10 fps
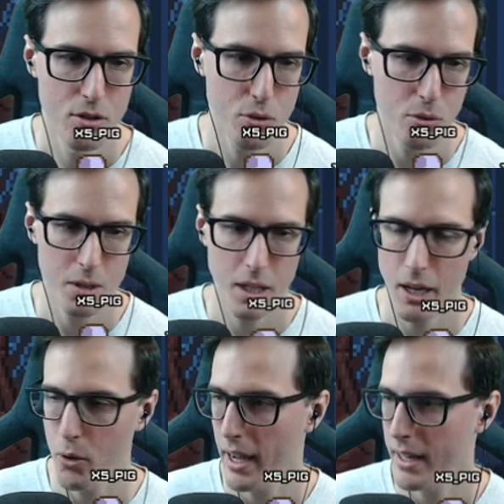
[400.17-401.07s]
Sword
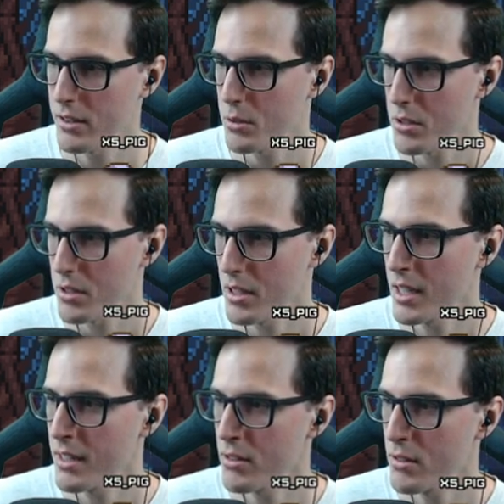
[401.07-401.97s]
Knight or Anathos,
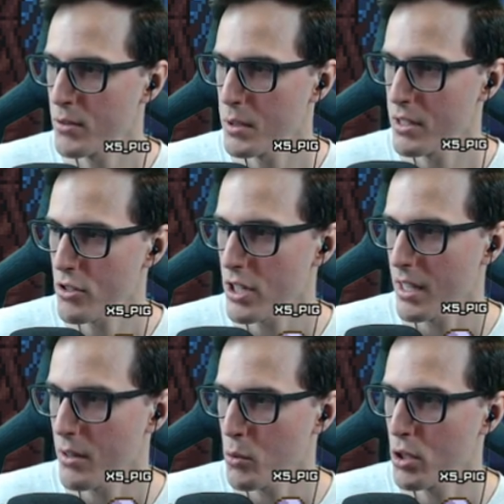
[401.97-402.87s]
are either of you in
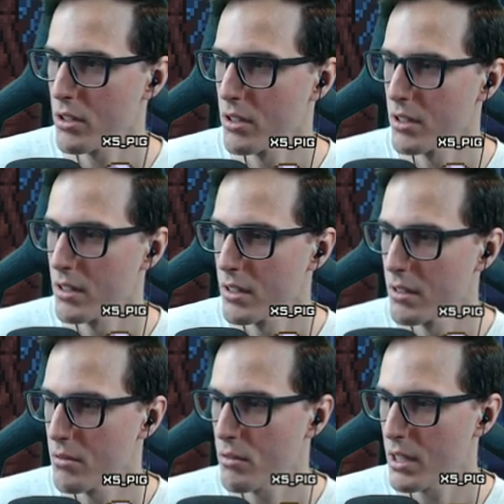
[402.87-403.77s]
chat? What
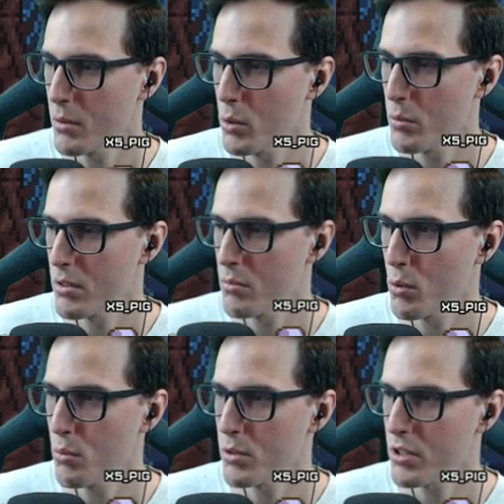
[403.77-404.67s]

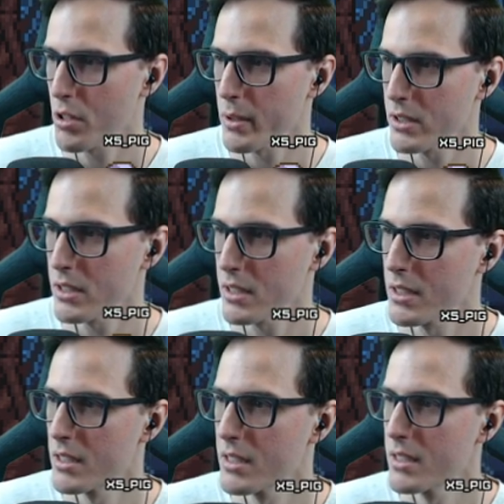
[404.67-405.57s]
was going
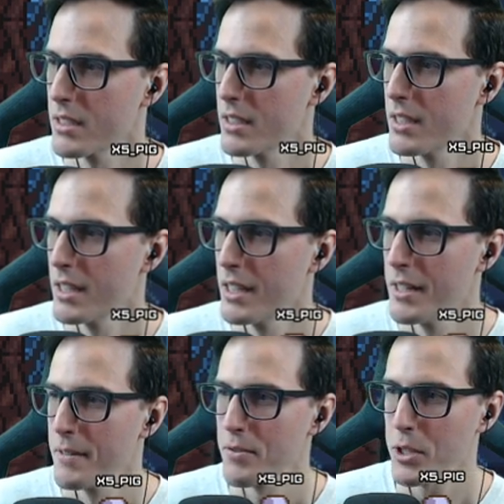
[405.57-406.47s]
on?
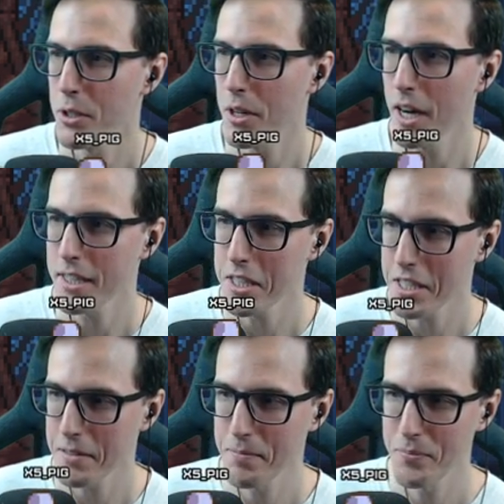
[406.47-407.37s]
So I
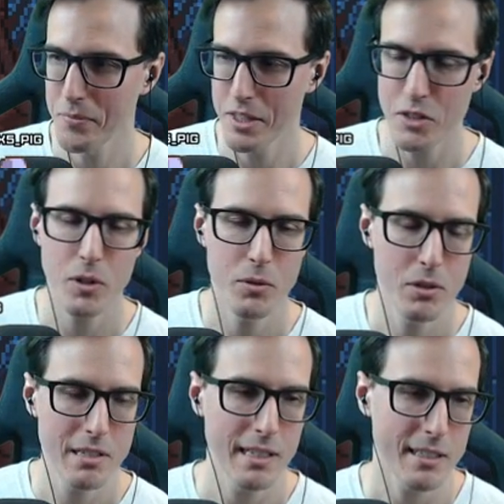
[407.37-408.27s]
think this one
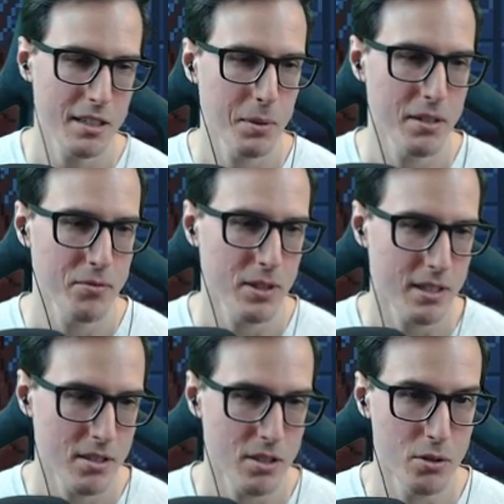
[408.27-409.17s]
was selected by
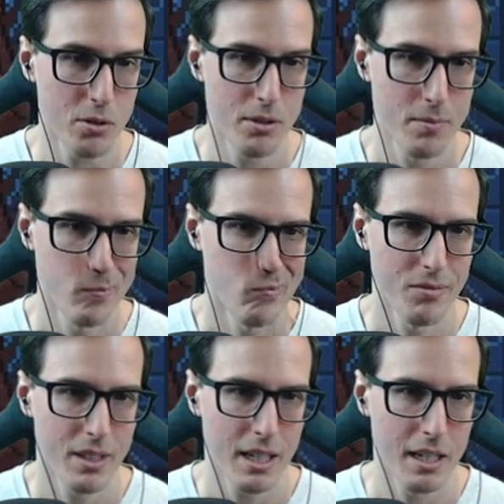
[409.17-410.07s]
Fluxior.
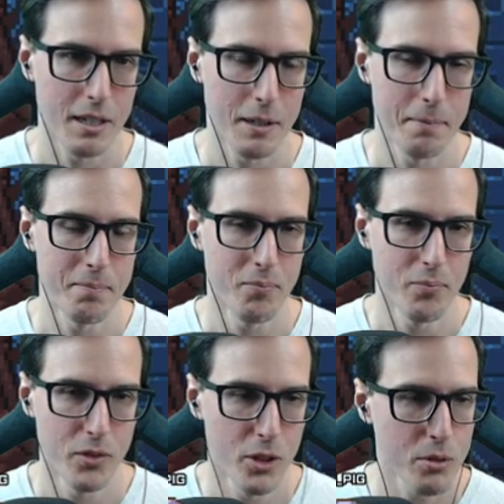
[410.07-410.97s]

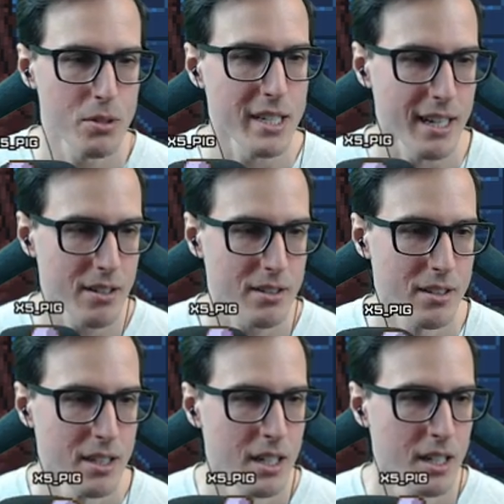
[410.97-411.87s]
No doubt,